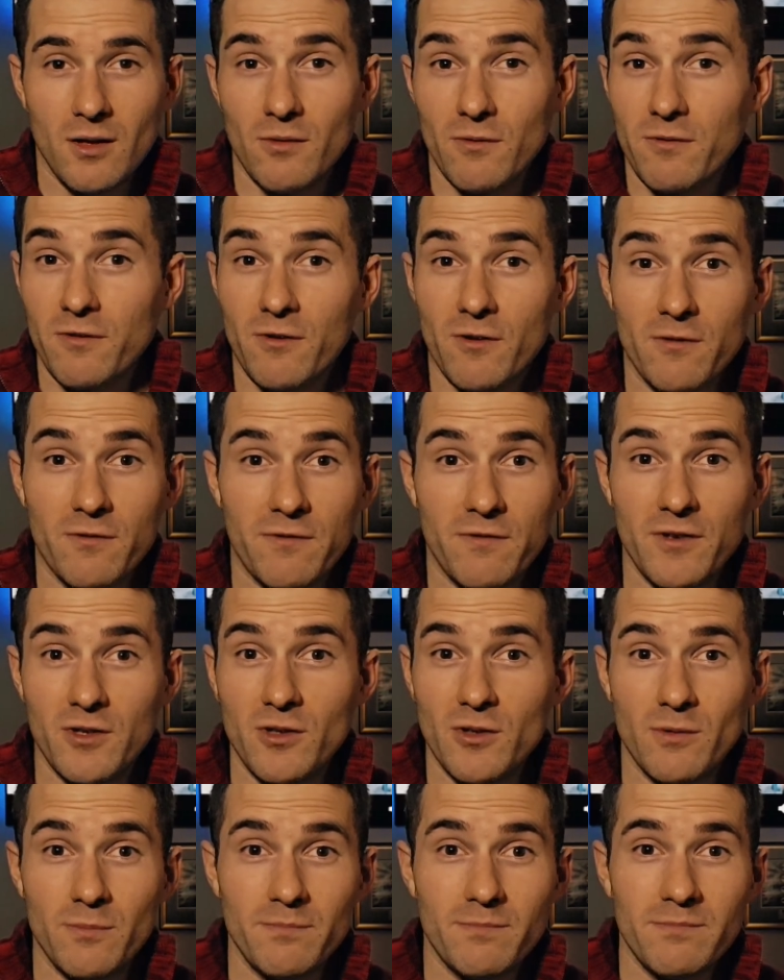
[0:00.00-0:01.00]
For a
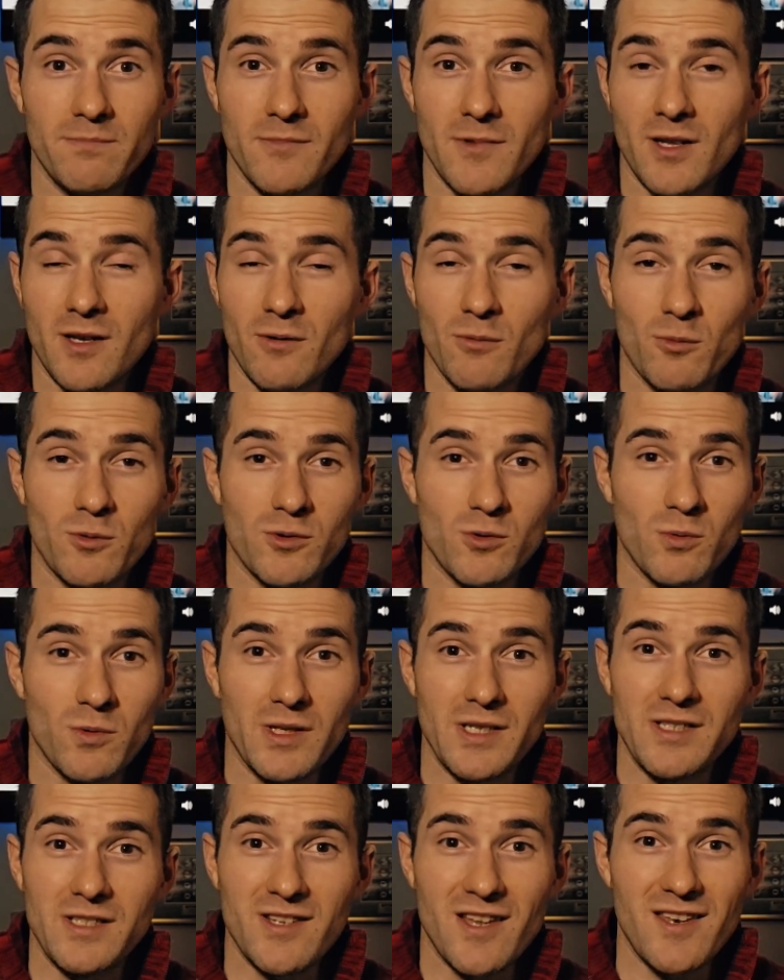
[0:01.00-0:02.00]
film that was
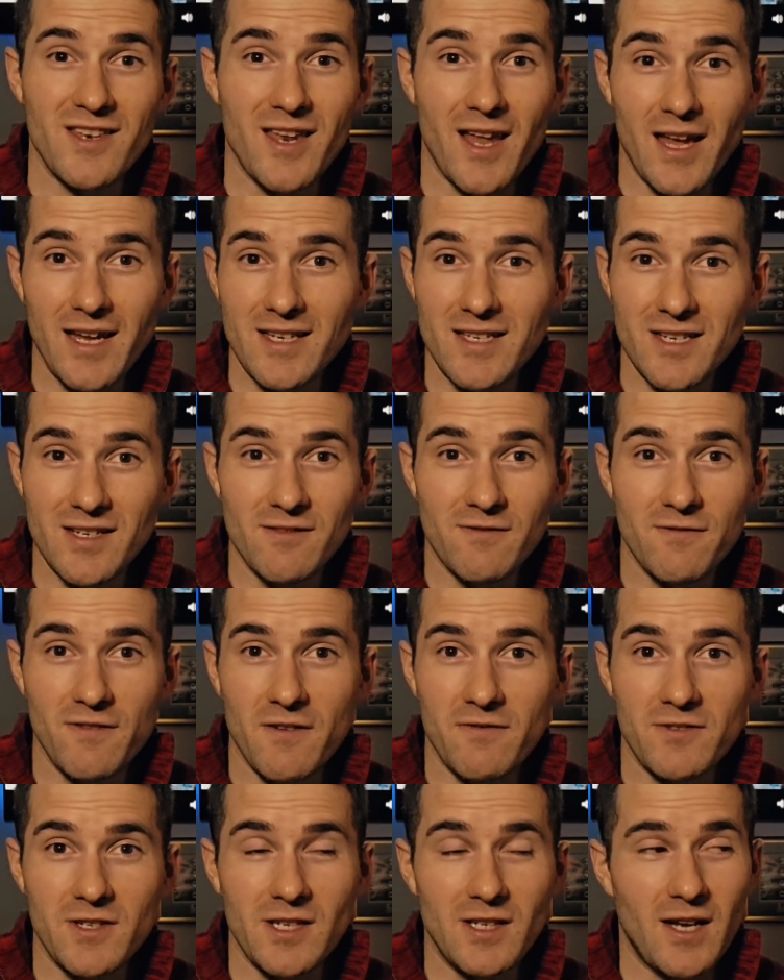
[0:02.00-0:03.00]
released in
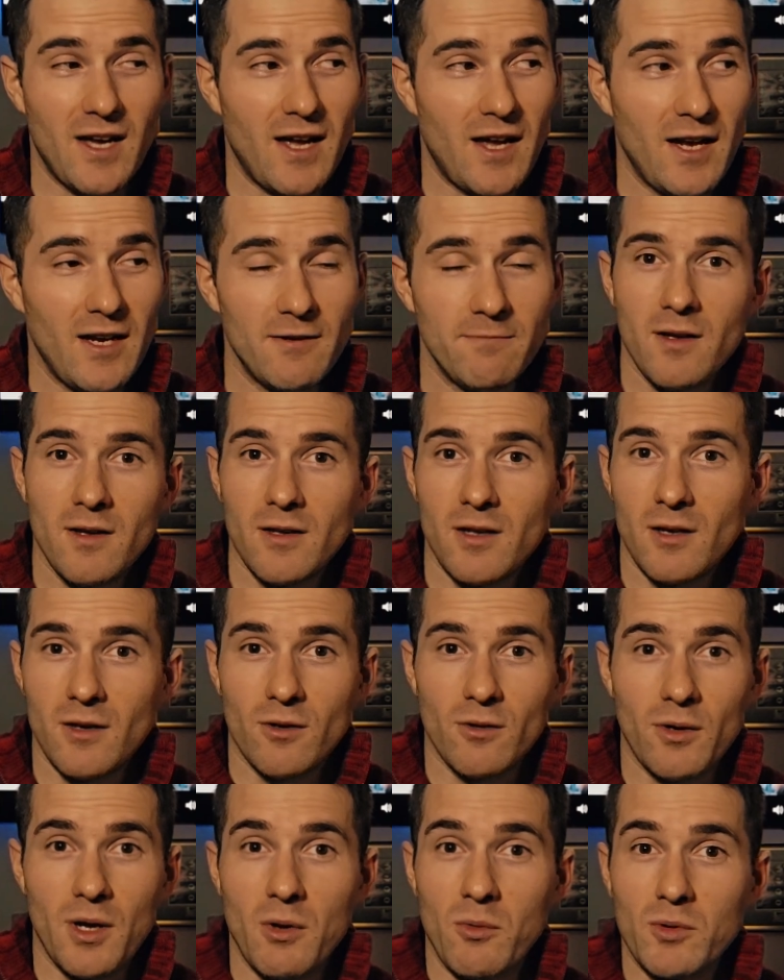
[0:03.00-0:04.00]
1959,
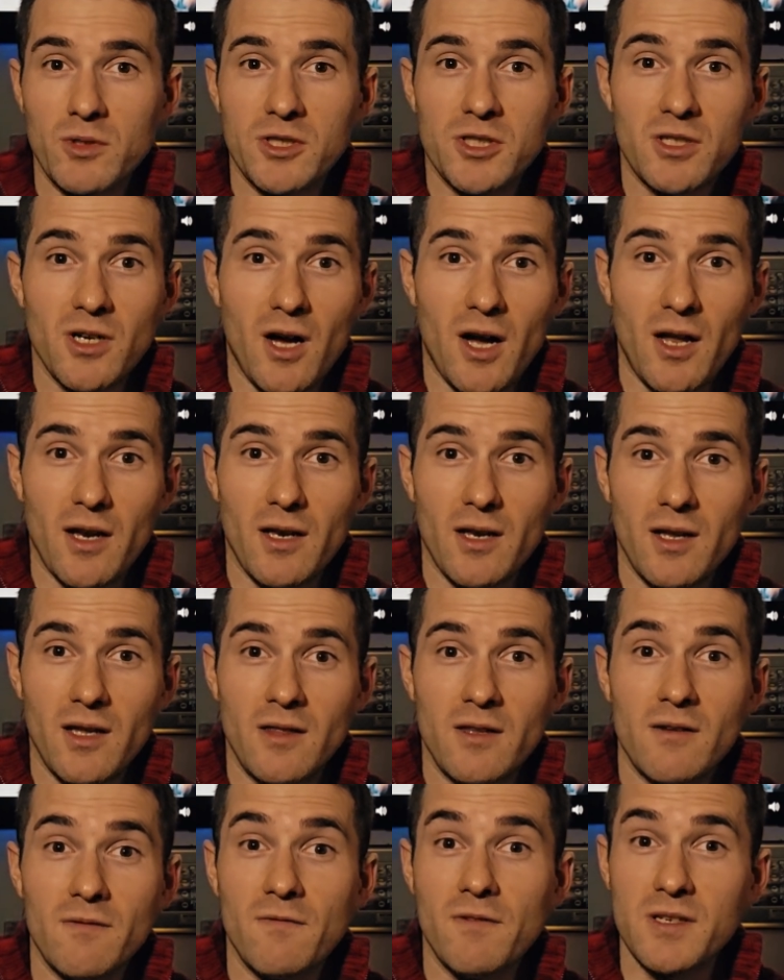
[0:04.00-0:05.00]
it was shot in
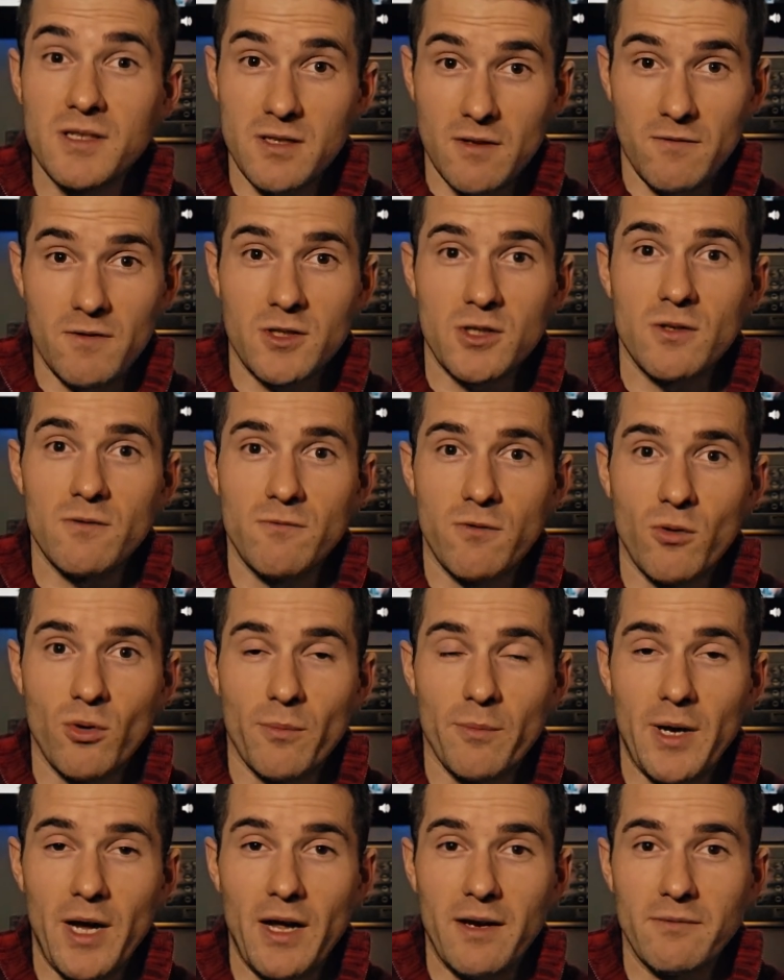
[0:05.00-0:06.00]
the VistaVision
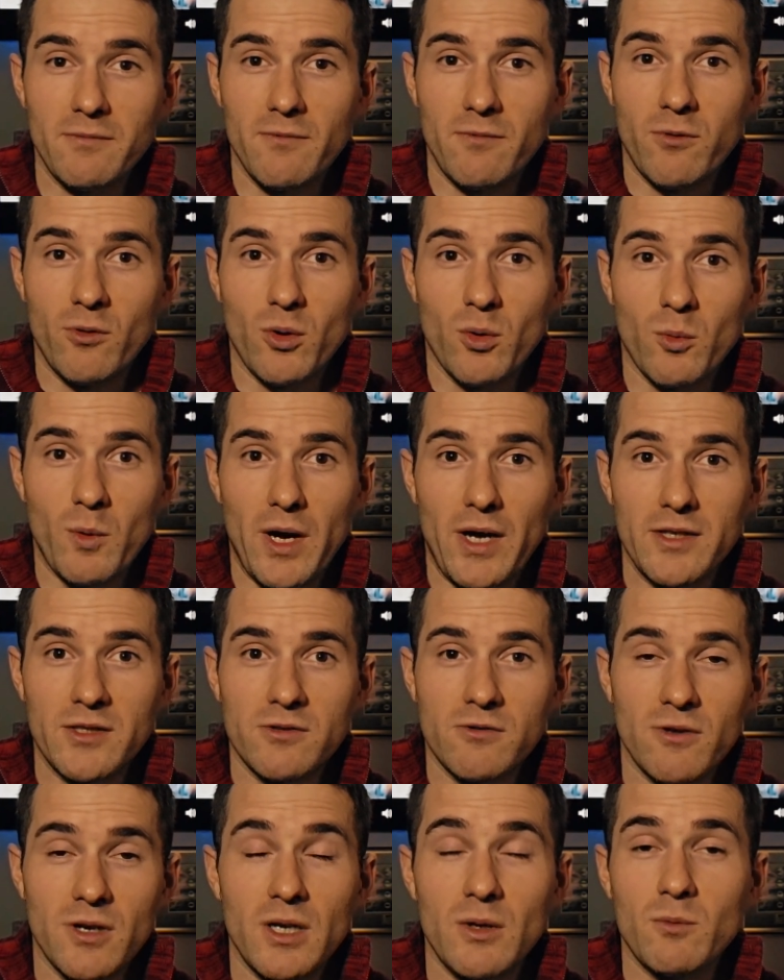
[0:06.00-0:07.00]
format for
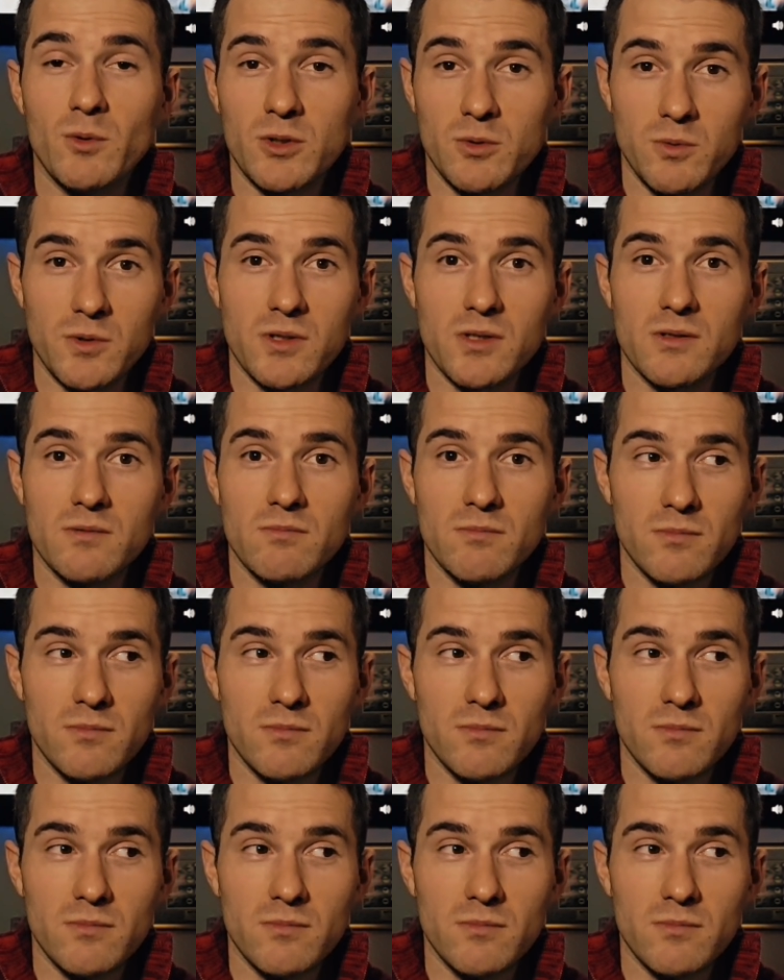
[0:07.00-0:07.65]
widescreen, which was